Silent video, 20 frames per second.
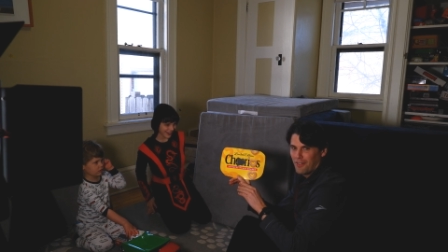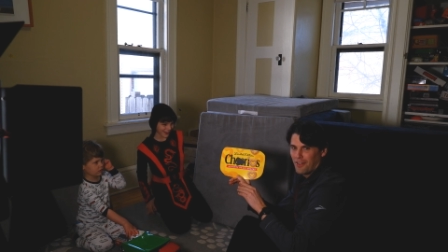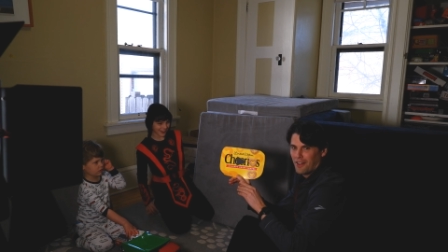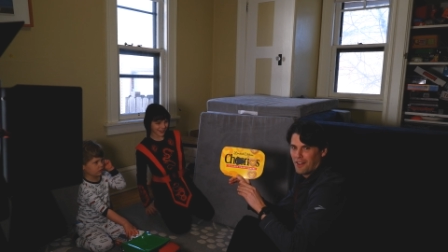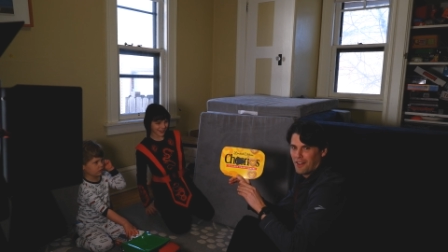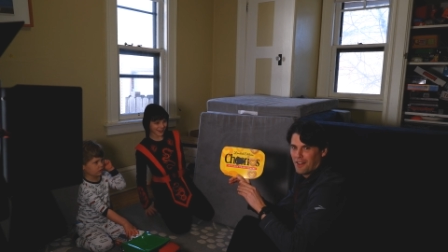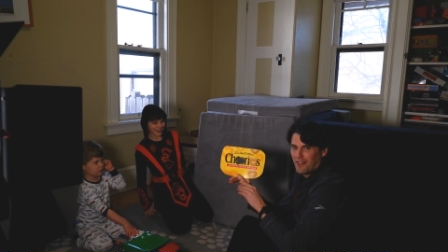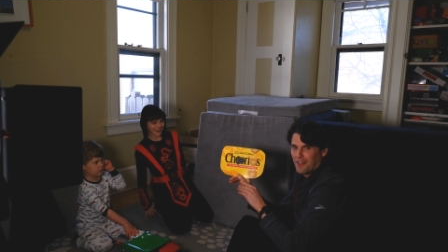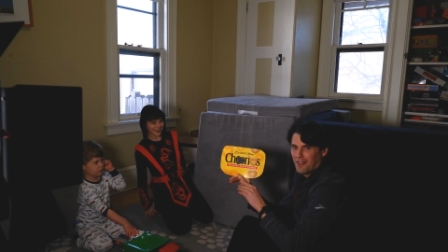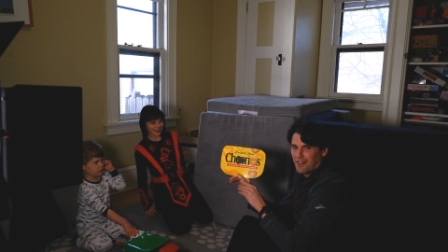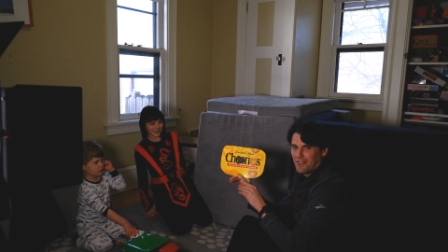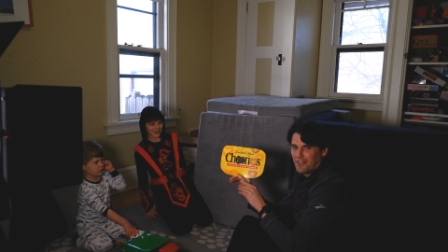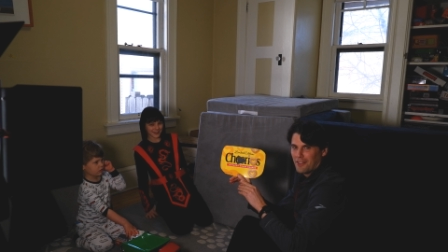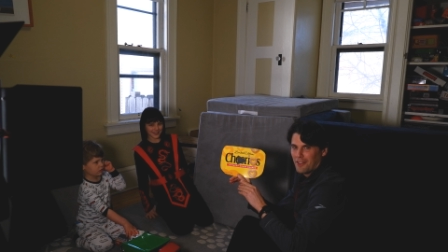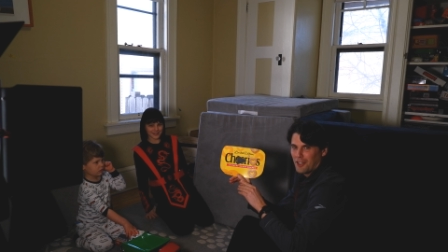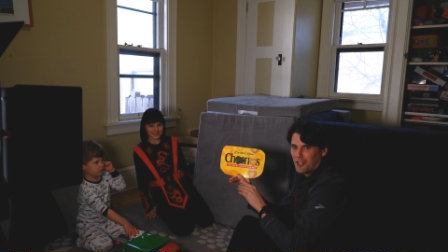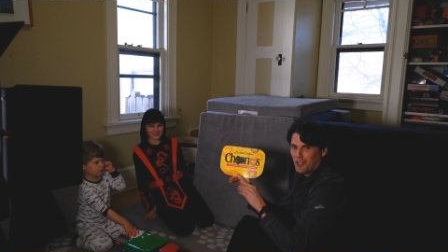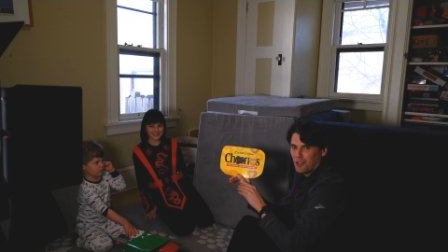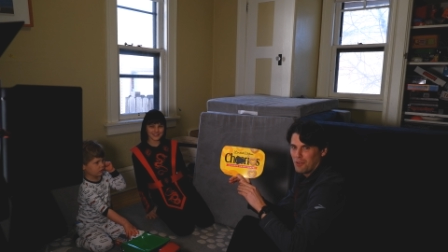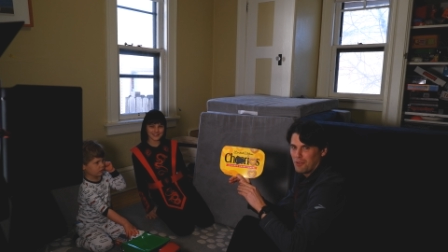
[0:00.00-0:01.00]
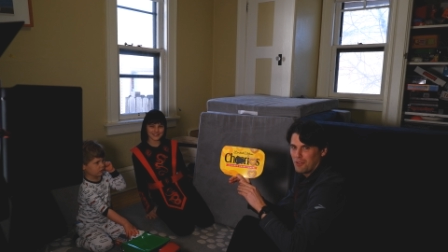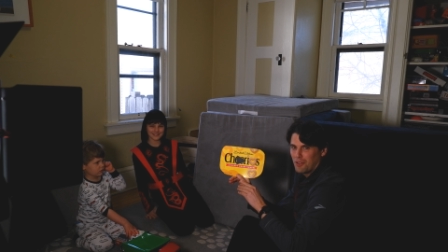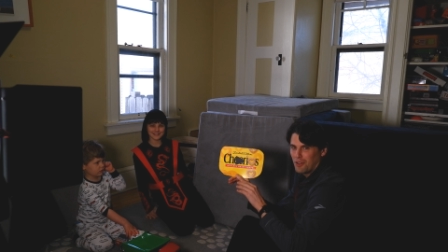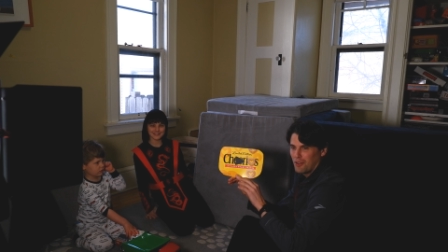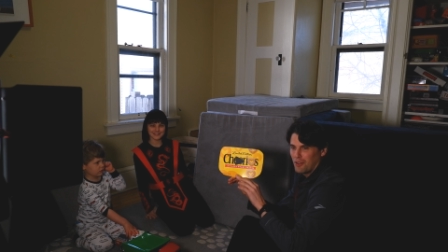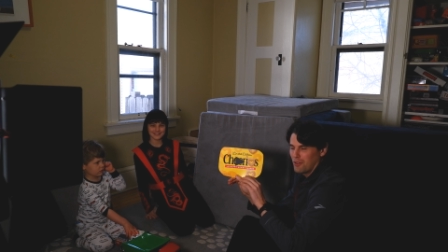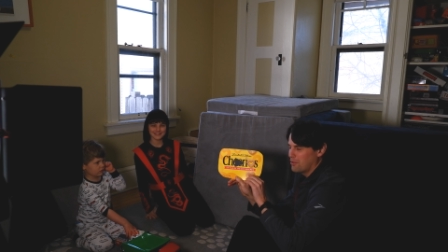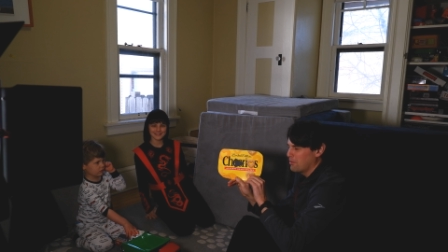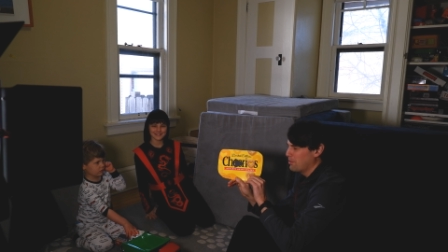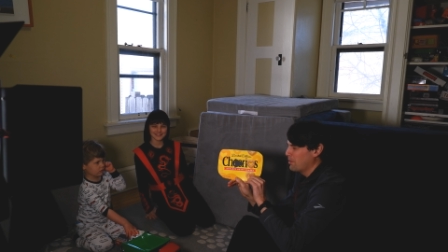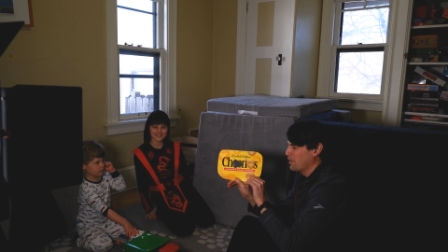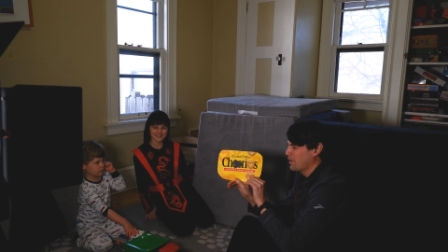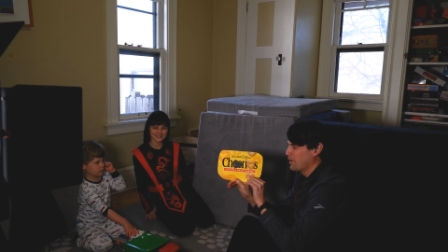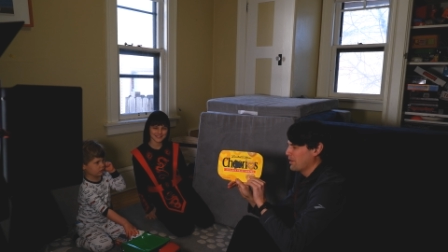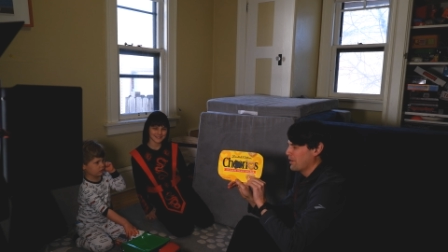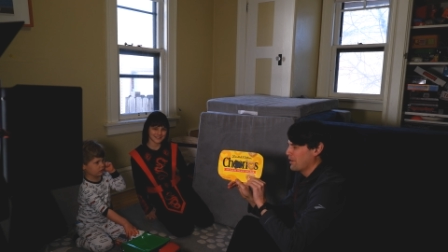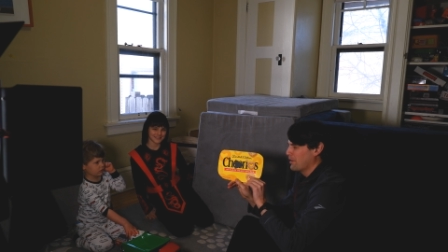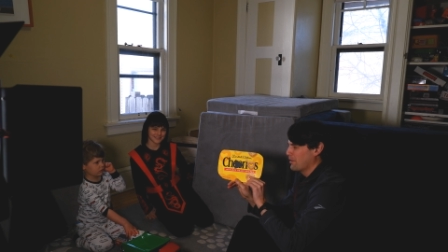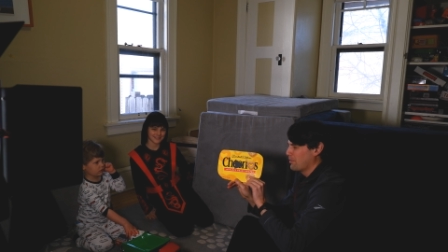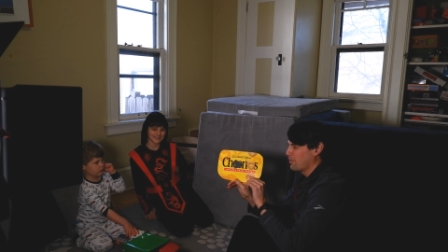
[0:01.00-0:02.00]
of the YouTube
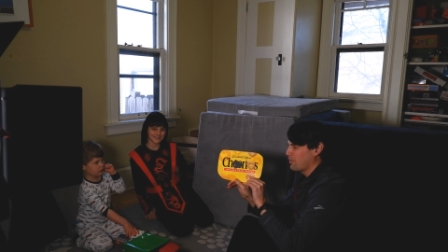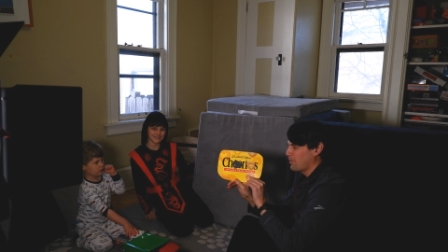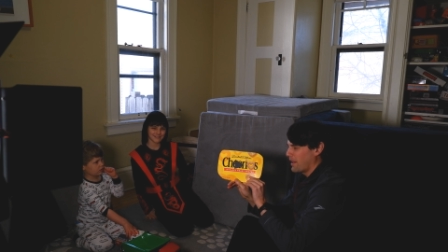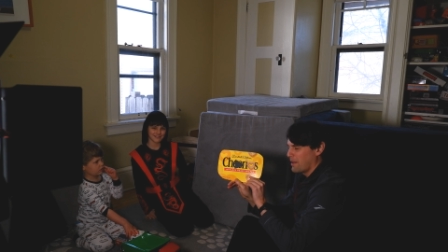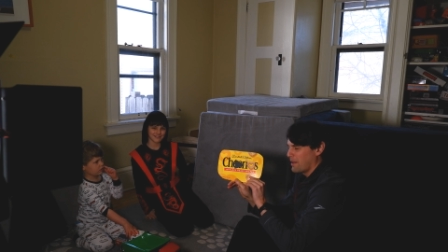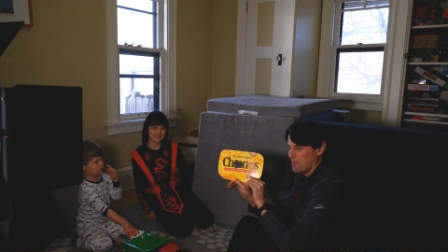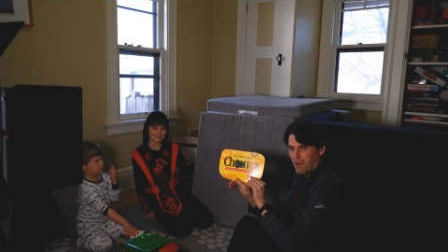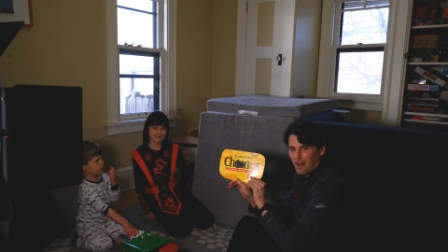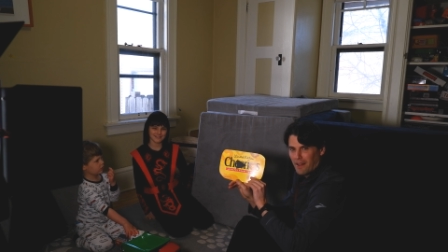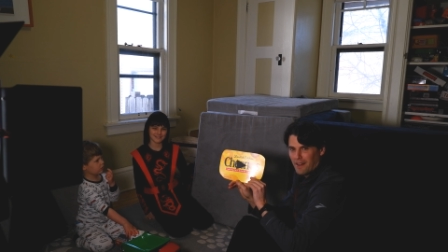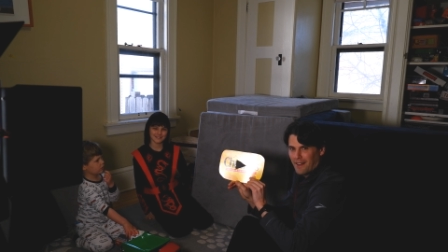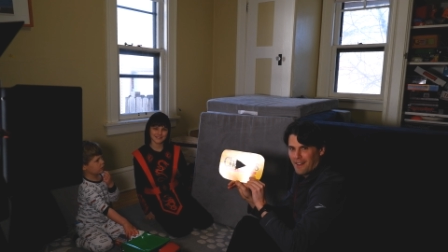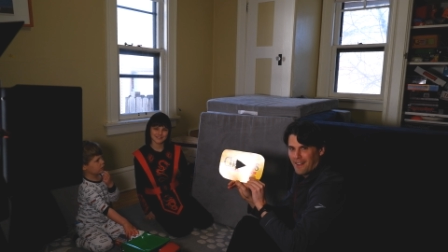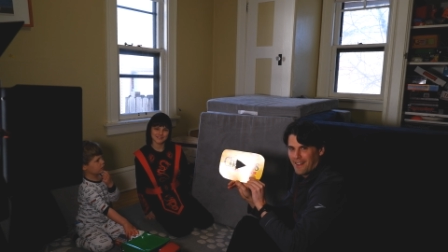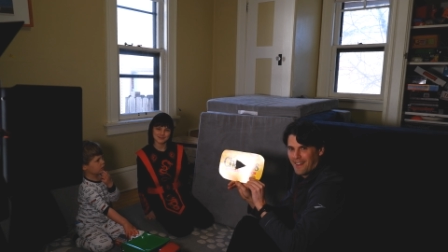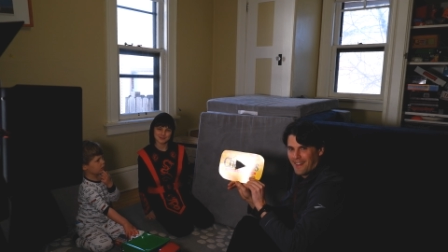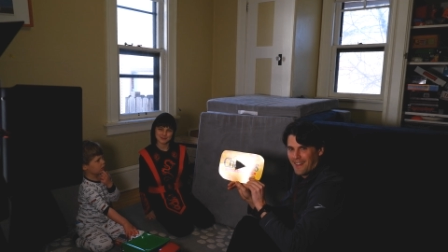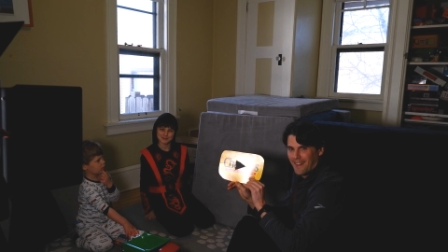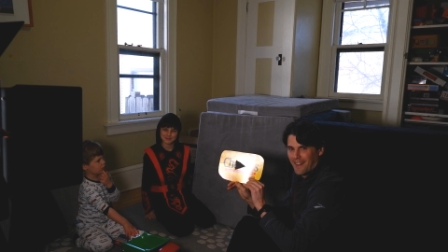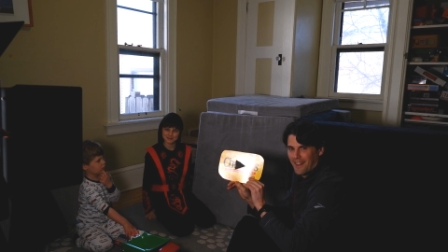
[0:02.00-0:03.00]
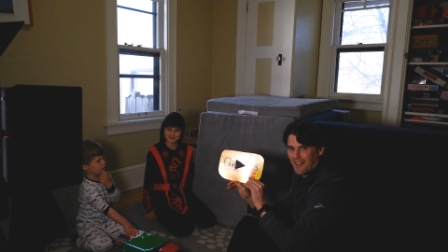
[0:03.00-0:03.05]
play button?